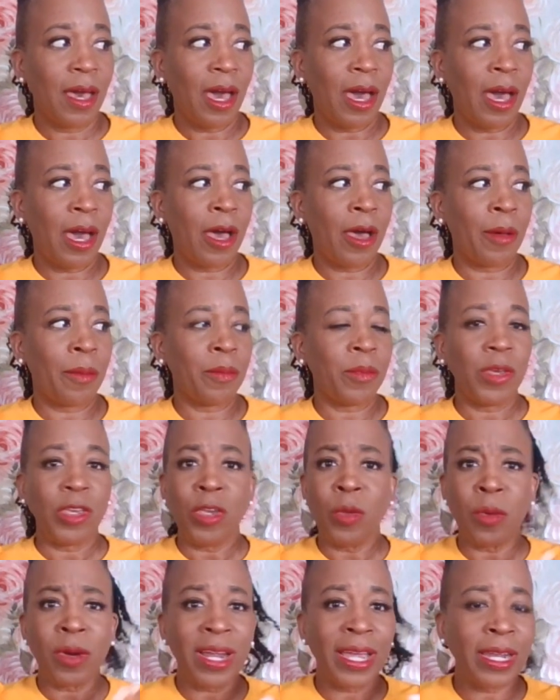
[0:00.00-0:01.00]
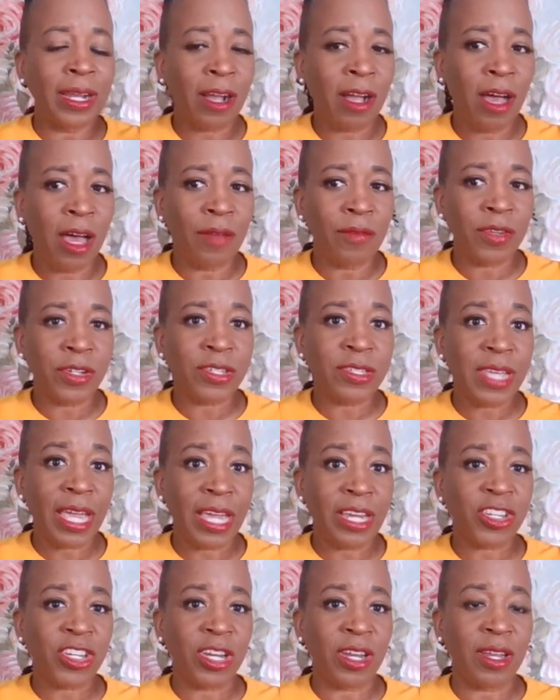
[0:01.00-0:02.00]
You were in a
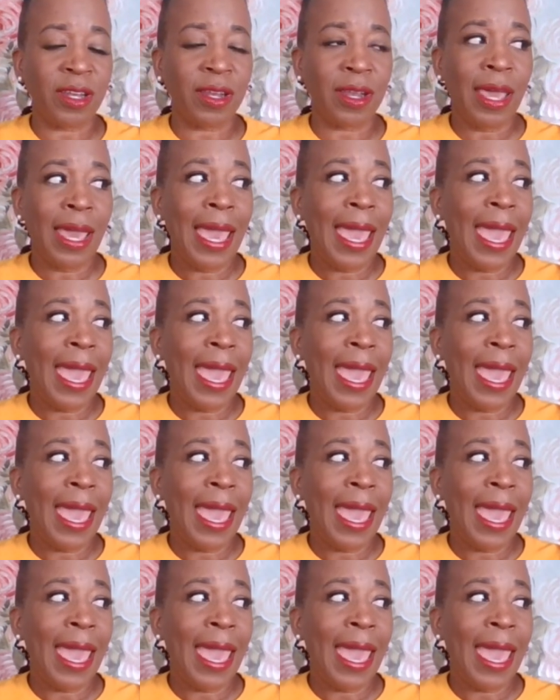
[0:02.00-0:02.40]
conversation